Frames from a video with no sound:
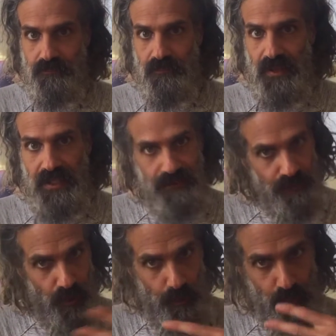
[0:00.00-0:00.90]
And if
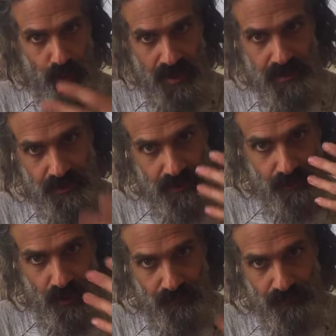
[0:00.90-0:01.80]
you're present, if
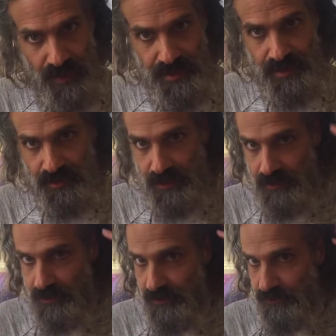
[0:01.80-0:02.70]
you're facing it,
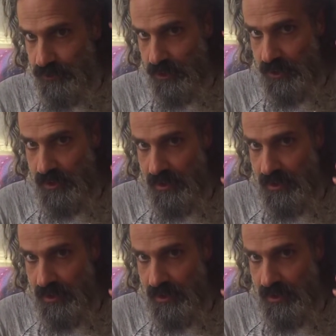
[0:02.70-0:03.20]
and if you are